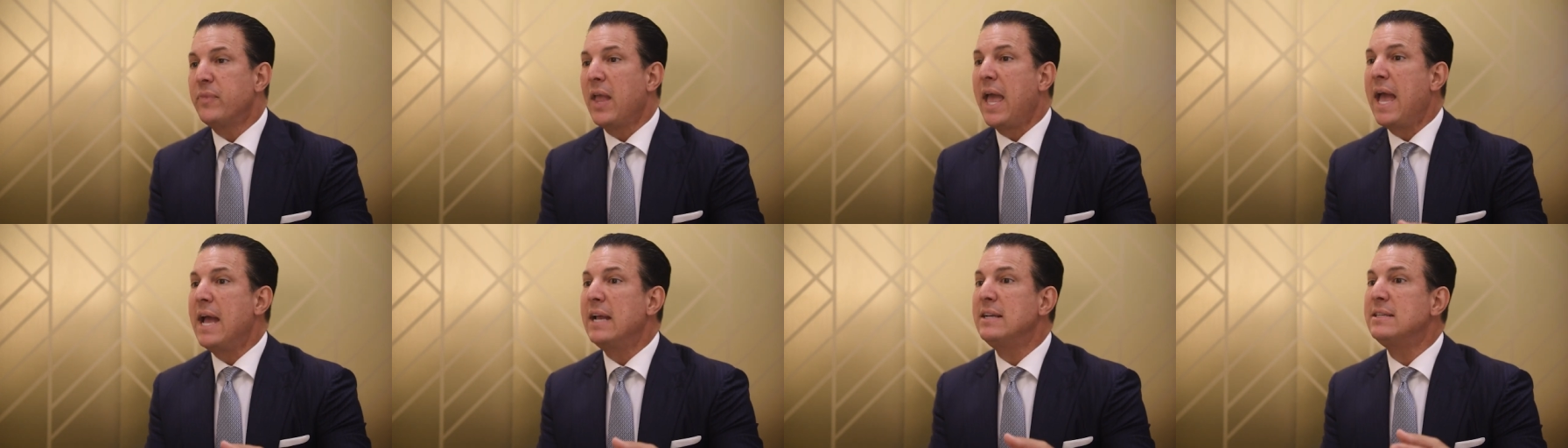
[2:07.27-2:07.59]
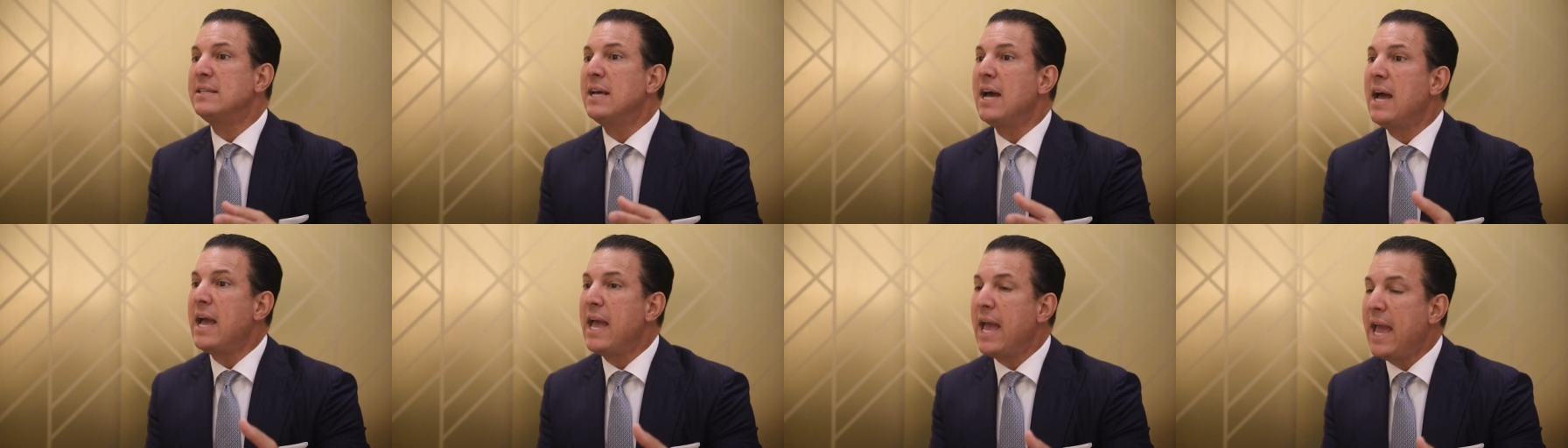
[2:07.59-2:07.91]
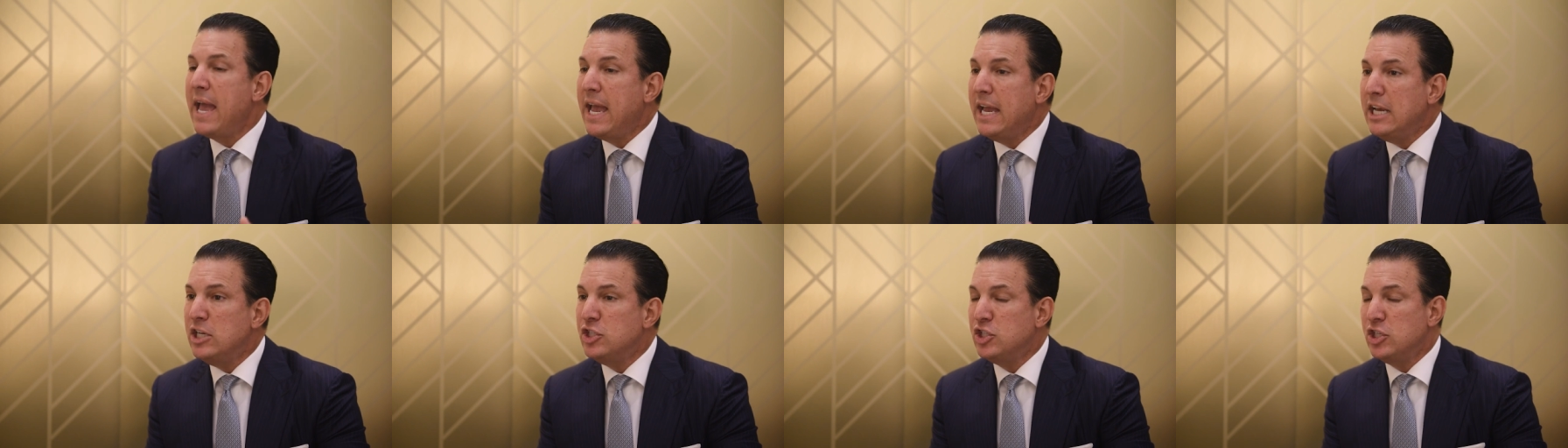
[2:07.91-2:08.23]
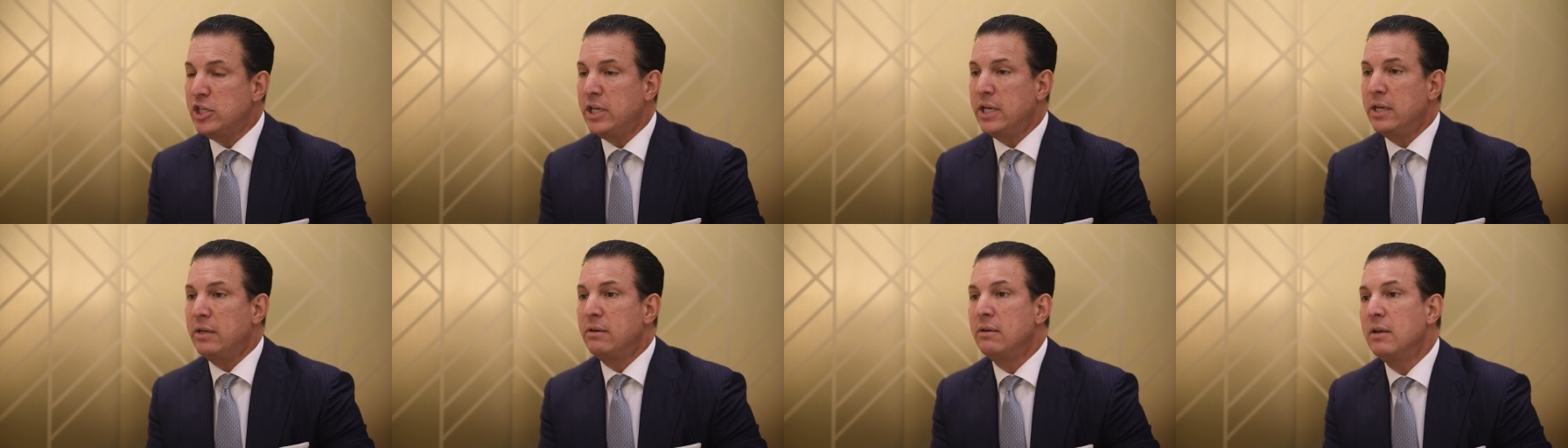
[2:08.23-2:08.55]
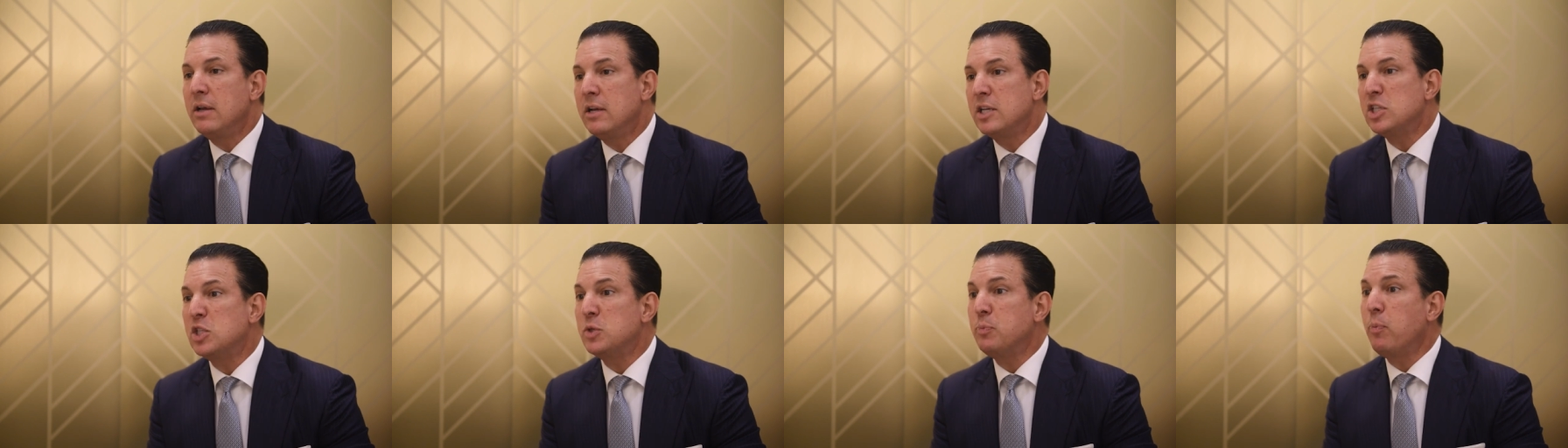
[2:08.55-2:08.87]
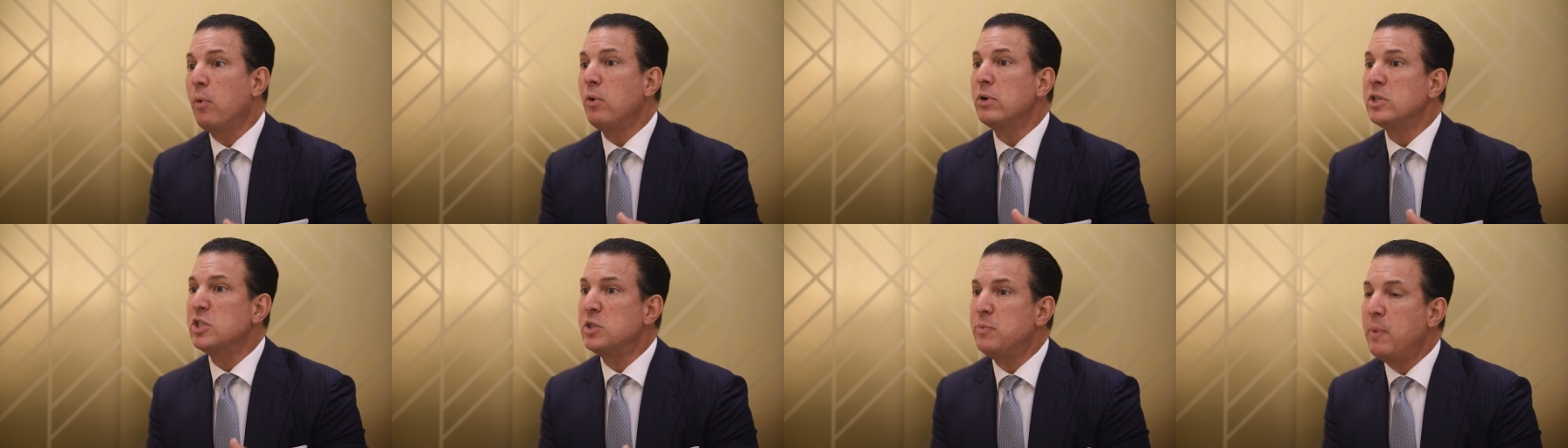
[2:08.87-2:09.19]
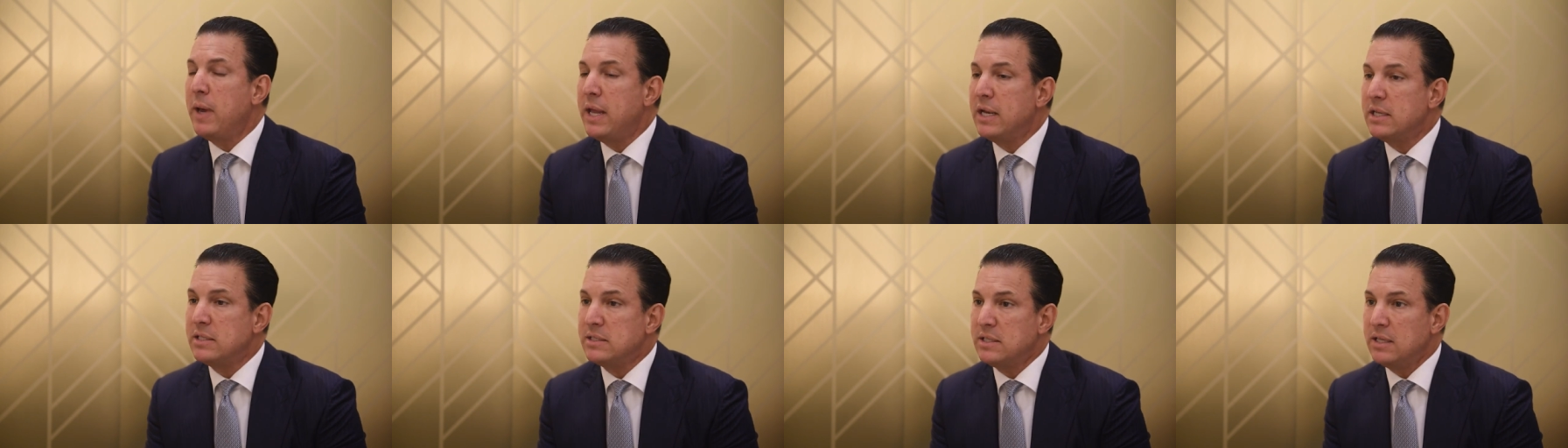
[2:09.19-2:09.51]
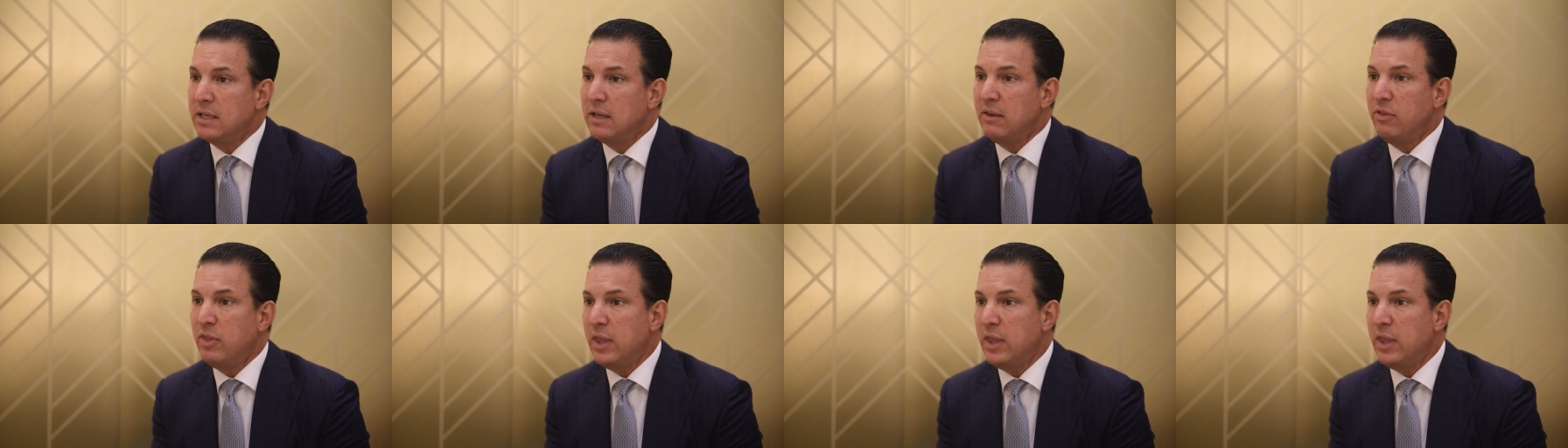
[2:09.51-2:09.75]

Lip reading: anti-aging, sports medicine,